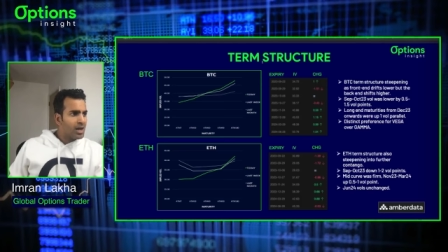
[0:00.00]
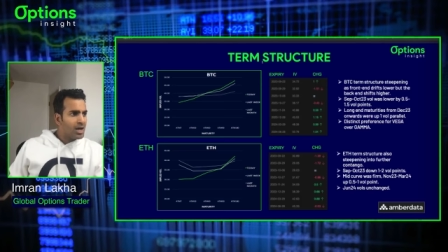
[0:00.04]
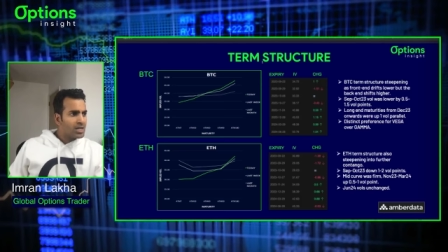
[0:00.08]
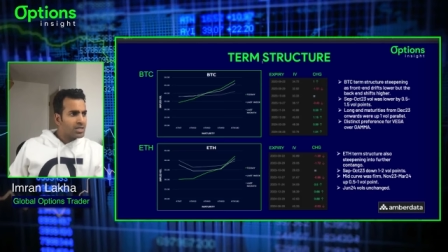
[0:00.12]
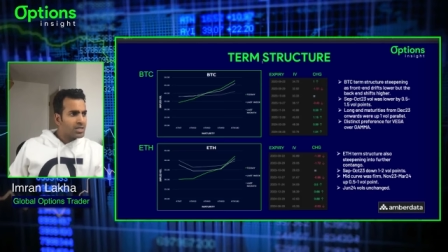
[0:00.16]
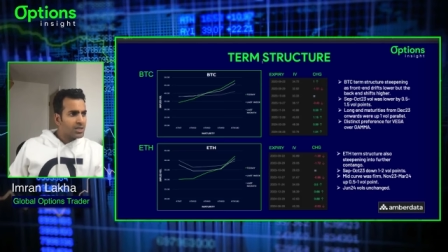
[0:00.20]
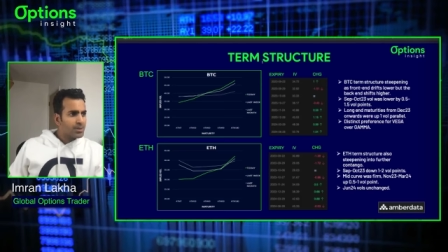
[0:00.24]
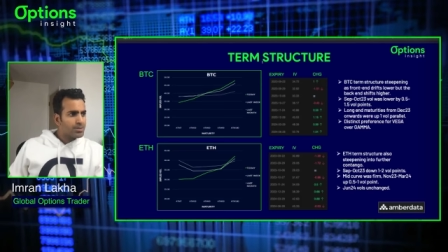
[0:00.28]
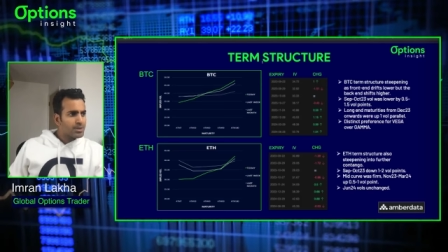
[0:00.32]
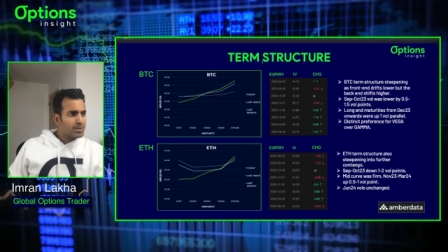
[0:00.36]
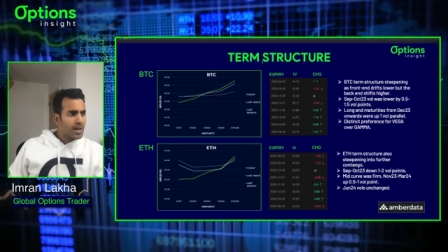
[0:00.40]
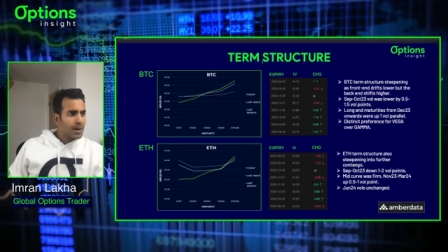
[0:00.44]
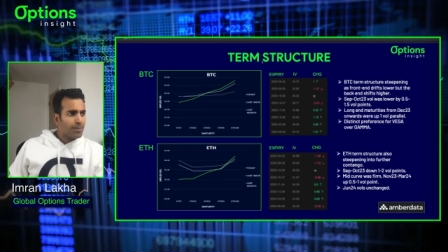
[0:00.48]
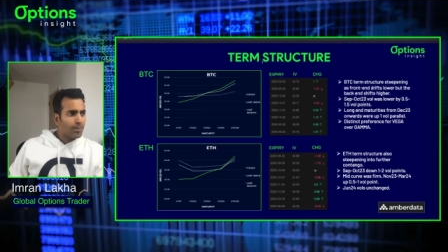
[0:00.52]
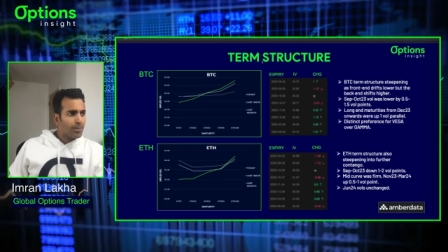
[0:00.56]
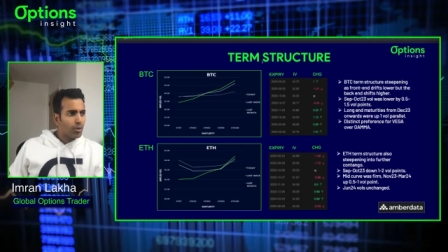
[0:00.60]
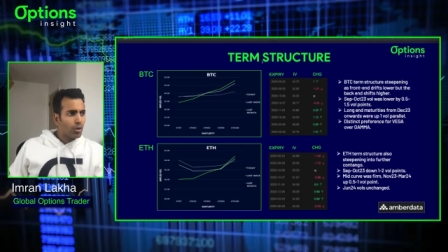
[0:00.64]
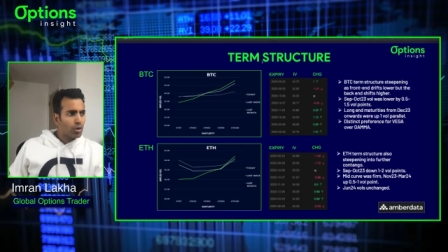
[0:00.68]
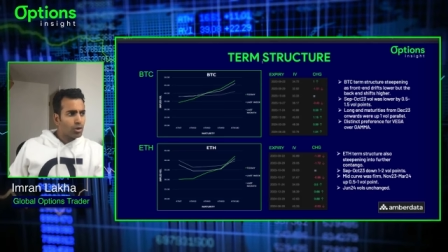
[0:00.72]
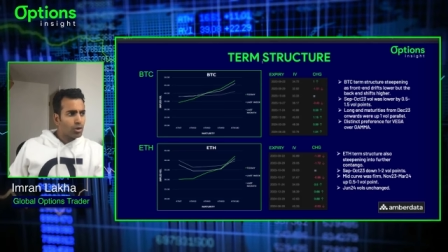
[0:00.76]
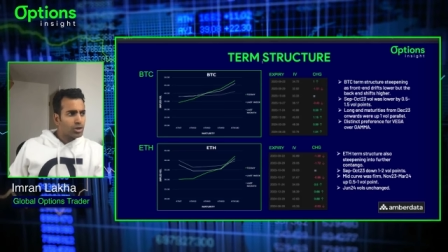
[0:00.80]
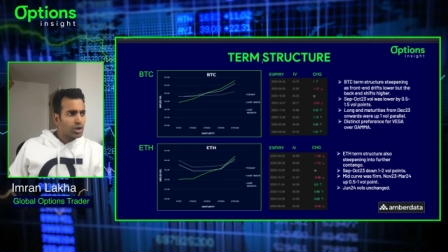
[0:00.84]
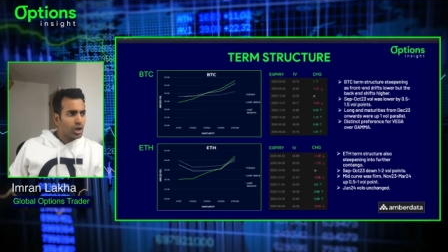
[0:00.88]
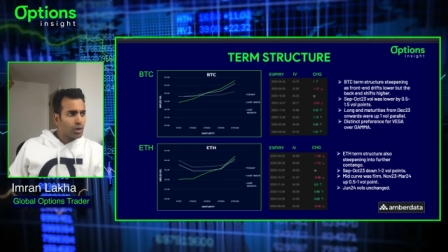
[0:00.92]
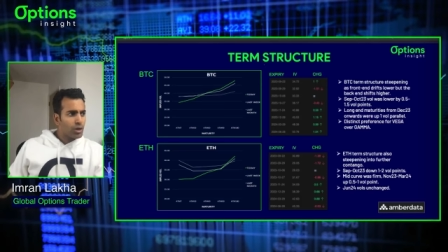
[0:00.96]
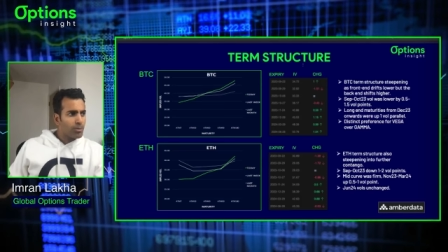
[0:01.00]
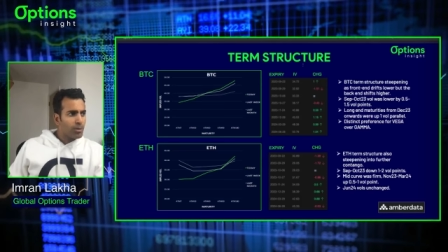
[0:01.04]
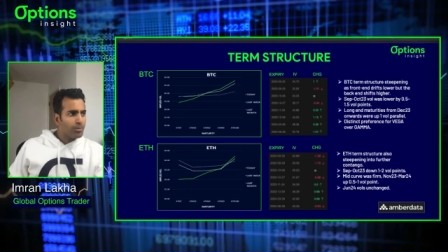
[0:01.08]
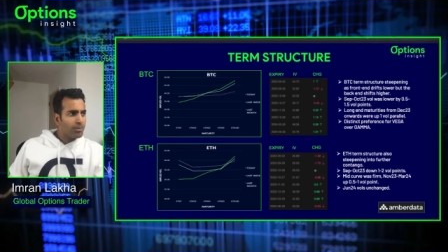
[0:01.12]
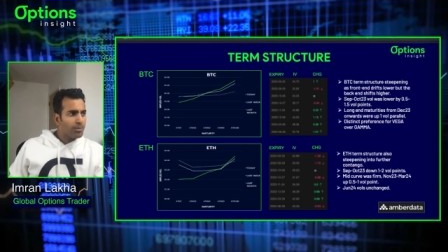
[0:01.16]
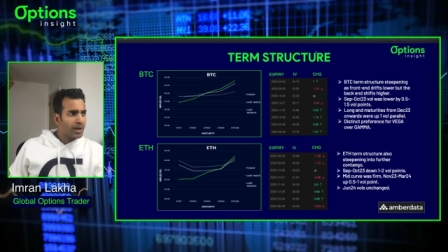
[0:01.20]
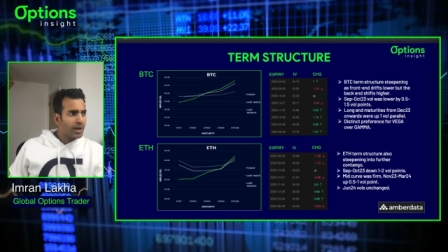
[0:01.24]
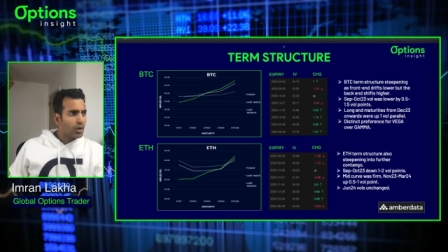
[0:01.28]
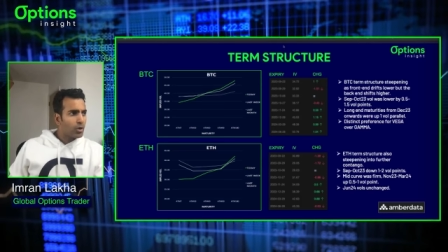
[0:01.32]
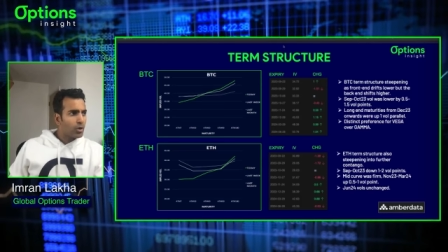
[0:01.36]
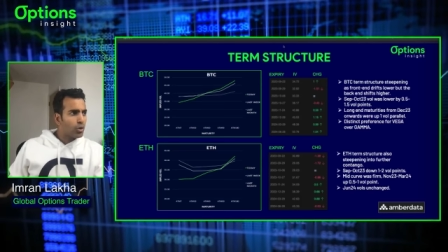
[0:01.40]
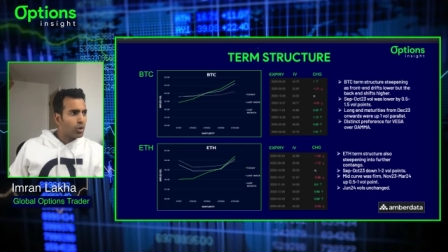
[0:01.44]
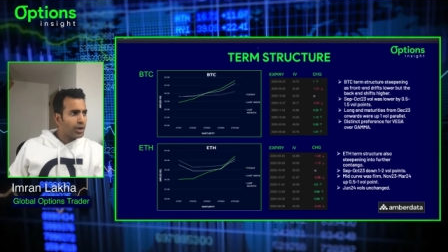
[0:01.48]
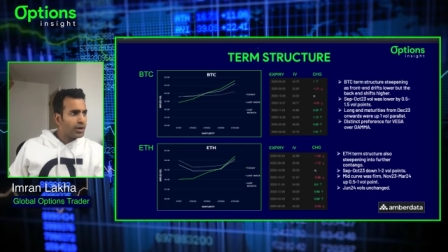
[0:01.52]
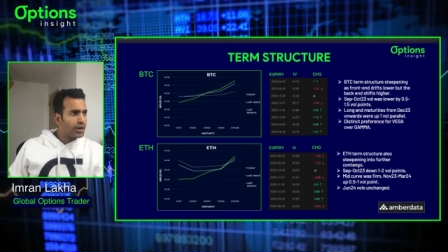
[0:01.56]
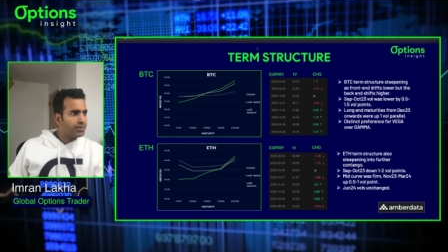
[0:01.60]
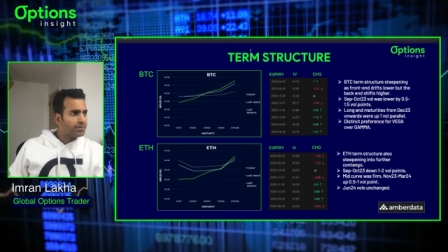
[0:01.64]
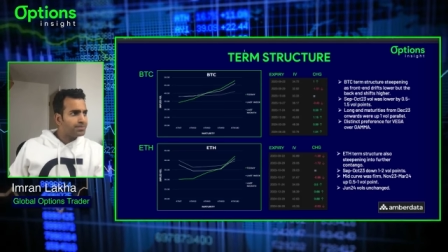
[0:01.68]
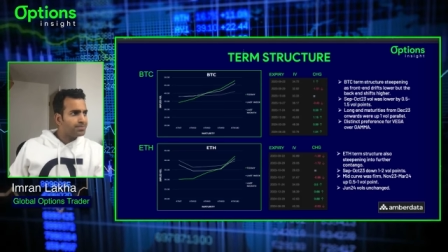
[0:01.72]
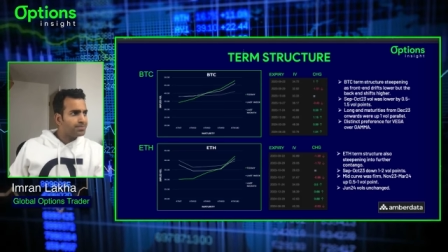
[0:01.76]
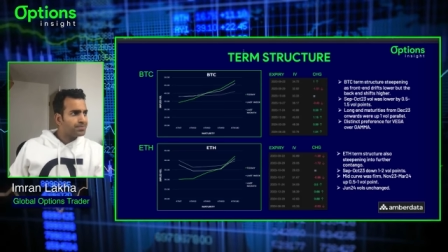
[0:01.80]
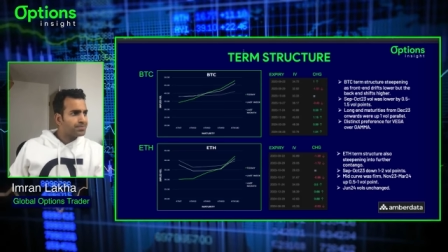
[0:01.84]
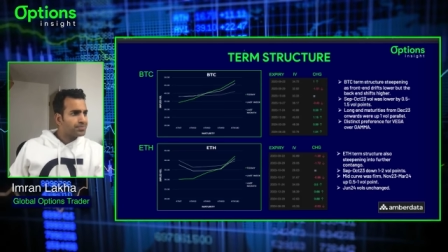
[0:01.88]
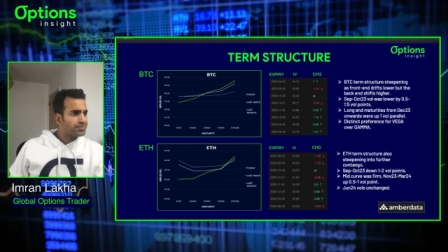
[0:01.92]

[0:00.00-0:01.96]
September, October Bitcoin.